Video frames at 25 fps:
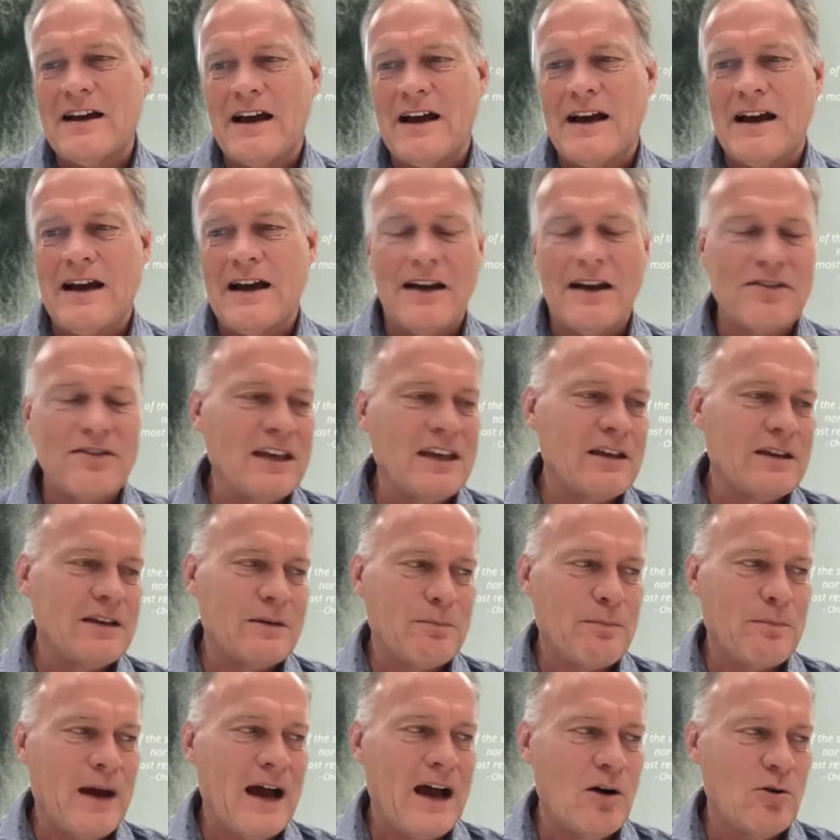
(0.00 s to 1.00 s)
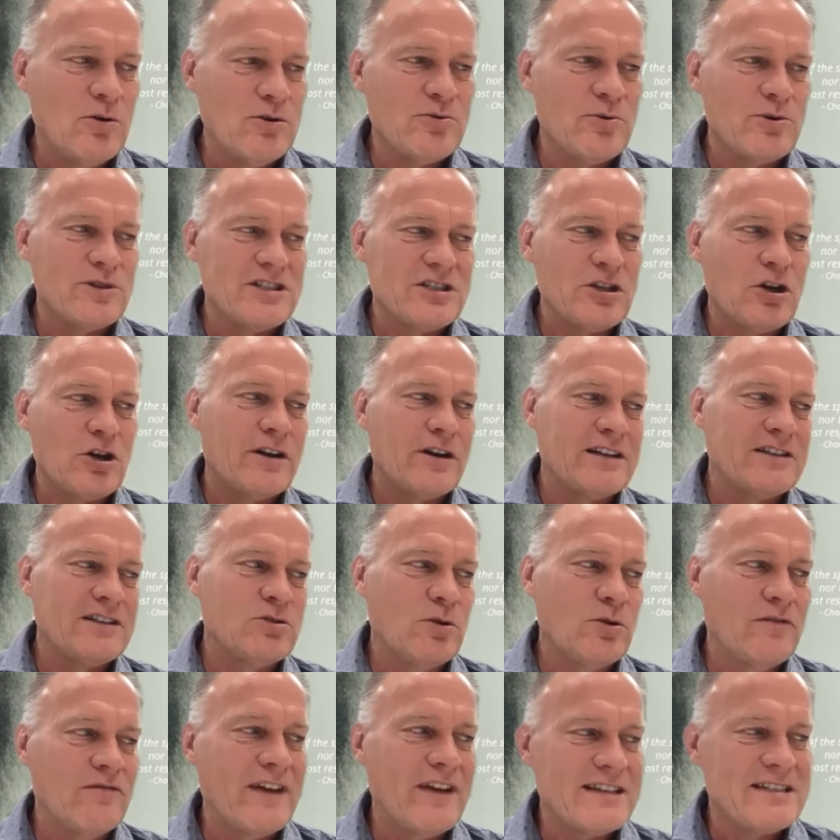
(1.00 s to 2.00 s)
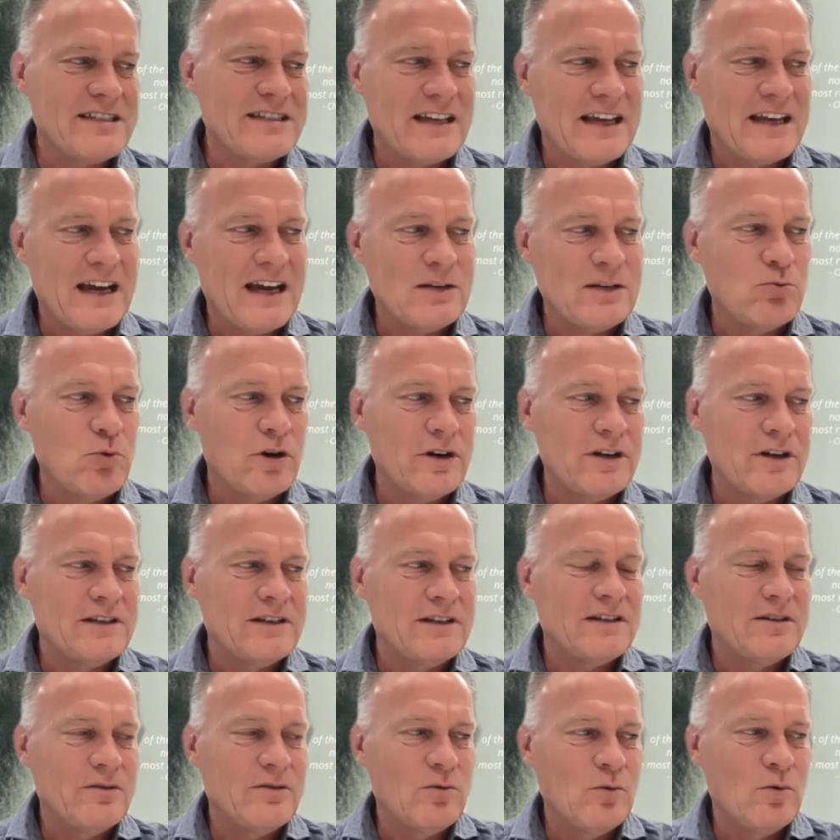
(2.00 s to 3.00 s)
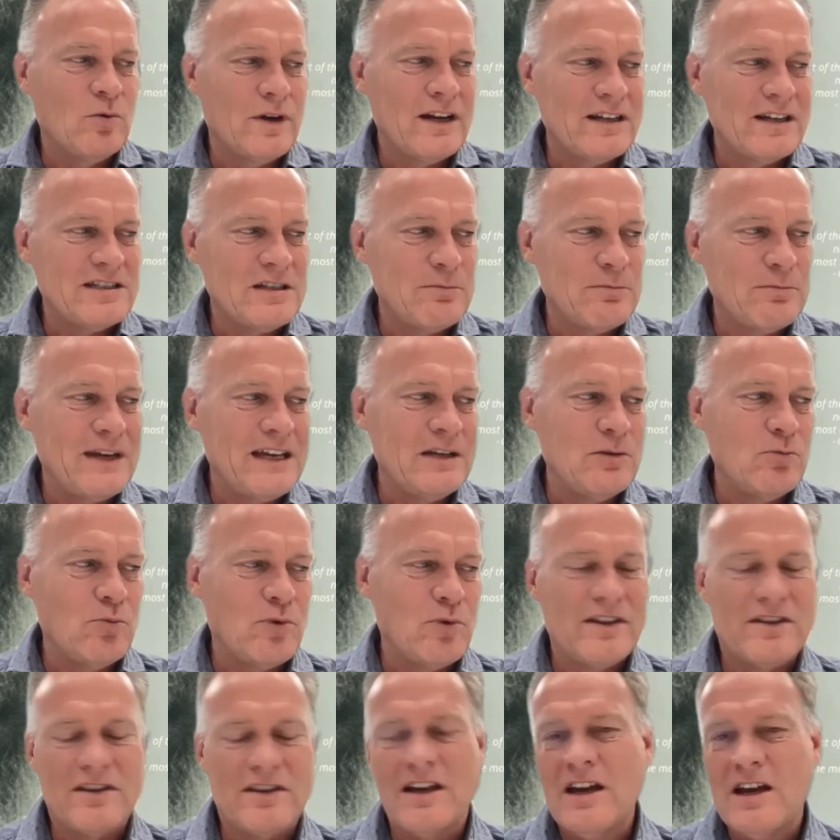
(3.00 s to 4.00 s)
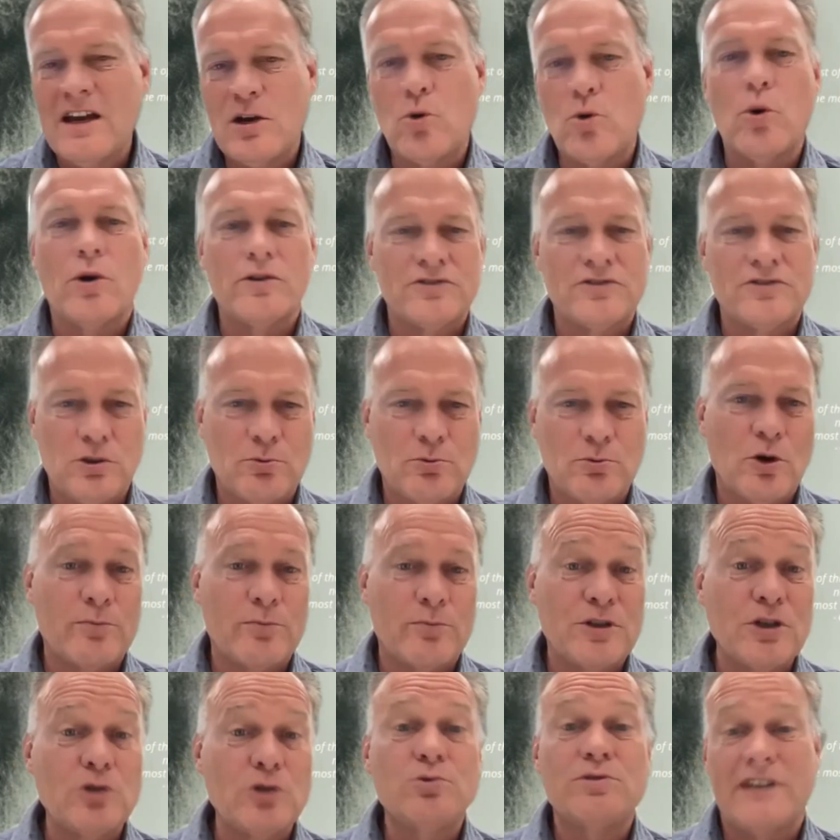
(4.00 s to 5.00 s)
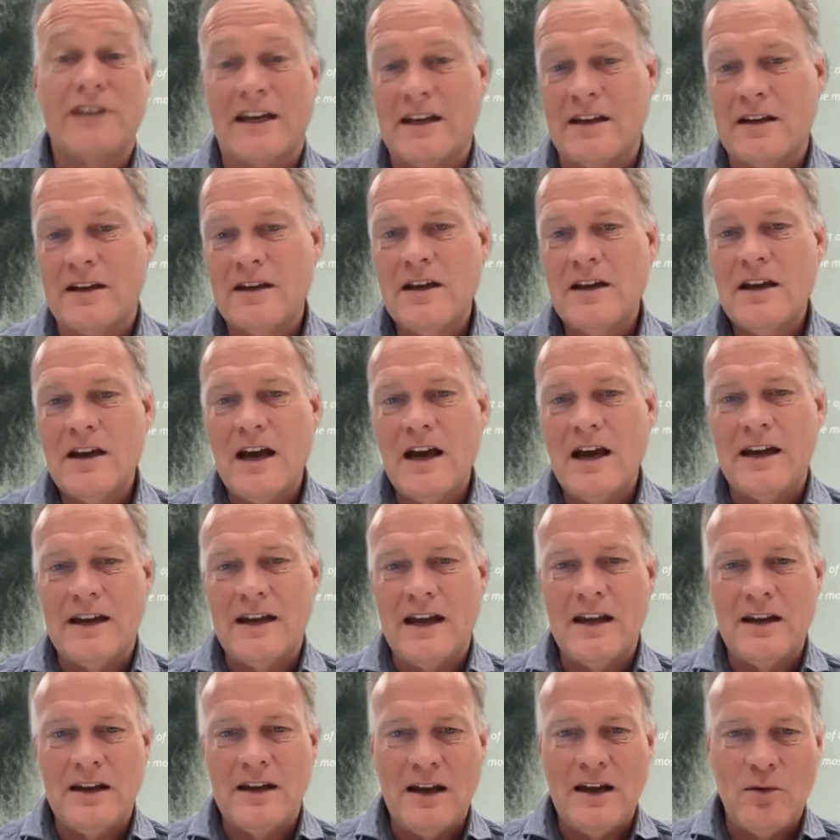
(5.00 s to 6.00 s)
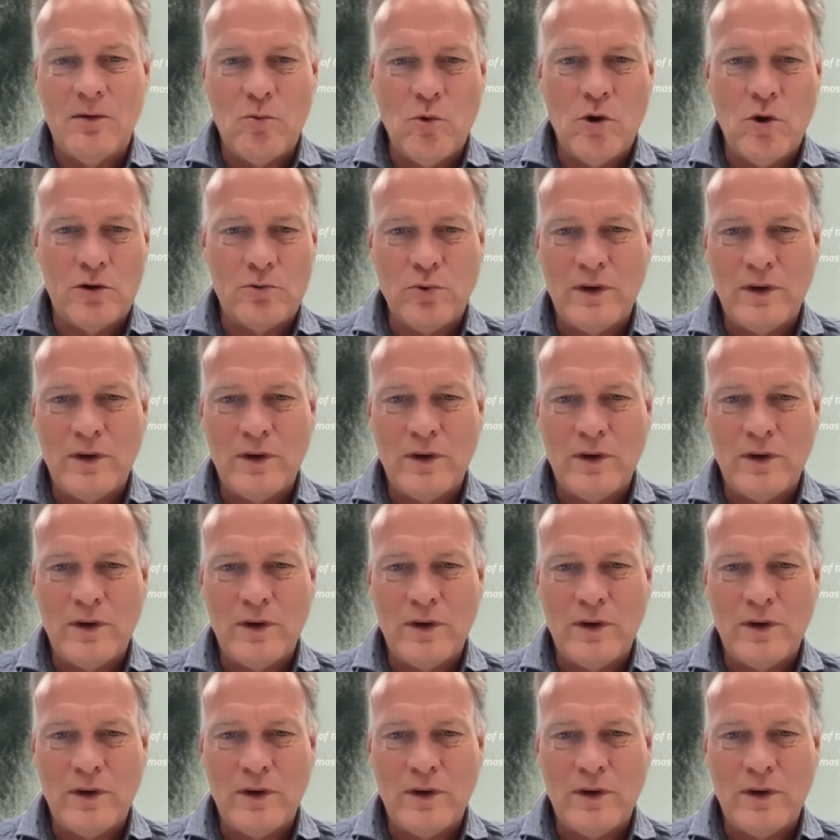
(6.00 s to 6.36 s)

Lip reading: I think Paul was starting to investigate what does it mean with quantum computing, and what